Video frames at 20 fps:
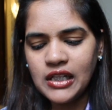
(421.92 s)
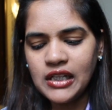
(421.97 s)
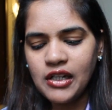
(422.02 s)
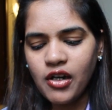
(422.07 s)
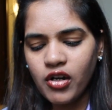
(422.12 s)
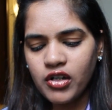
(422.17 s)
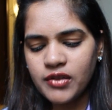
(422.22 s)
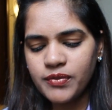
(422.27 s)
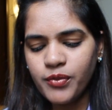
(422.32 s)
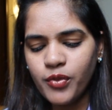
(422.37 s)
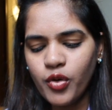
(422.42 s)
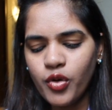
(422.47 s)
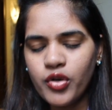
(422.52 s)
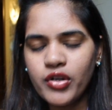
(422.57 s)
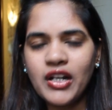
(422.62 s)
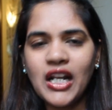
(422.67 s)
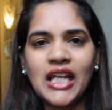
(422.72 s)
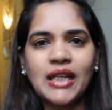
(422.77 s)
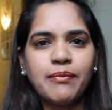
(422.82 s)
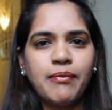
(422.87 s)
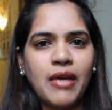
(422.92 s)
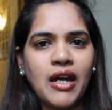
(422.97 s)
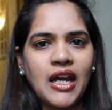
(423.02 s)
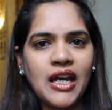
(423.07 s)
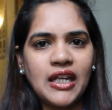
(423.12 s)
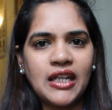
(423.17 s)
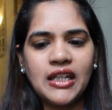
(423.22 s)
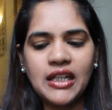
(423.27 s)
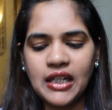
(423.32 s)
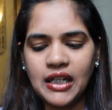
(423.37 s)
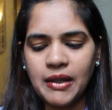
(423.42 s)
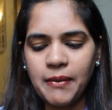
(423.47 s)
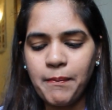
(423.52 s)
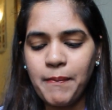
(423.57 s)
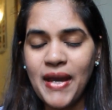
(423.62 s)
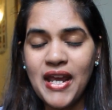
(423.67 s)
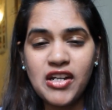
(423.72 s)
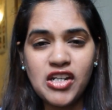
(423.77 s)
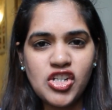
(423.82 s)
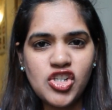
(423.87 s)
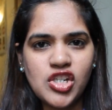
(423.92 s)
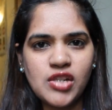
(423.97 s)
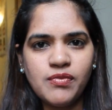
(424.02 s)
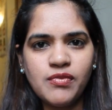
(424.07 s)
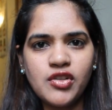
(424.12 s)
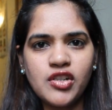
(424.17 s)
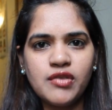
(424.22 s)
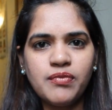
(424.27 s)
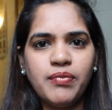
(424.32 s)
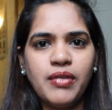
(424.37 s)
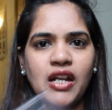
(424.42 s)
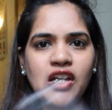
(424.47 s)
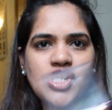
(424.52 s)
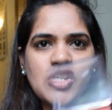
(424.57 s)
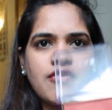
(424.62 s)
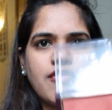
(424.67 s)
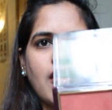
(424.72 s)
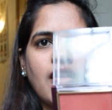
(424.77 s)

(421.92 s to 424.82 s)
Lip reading: a lot more like my Berry Shimmer blush